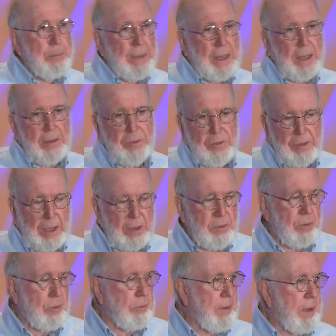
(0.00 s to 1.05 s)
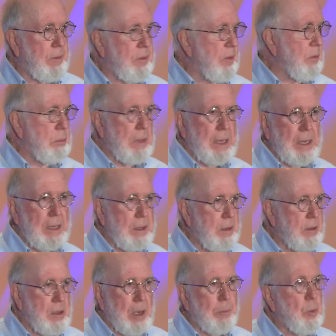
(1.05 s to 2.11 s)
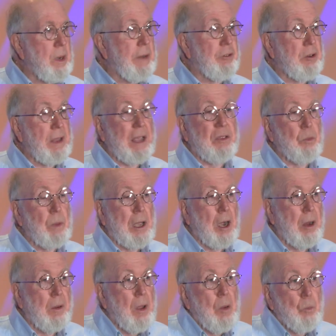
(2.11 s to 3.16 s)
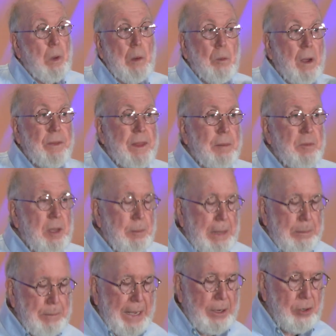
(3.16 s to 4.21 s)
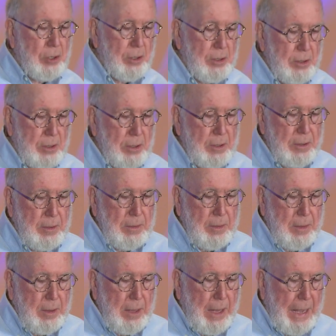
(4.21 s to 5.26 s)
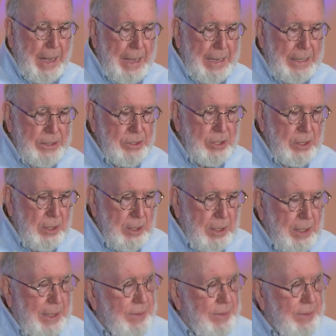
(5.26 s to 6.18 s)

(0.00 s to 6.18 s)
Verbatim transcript: be as sexist, racist, mean, dumb, whatever as we are. We want them to be better. And it's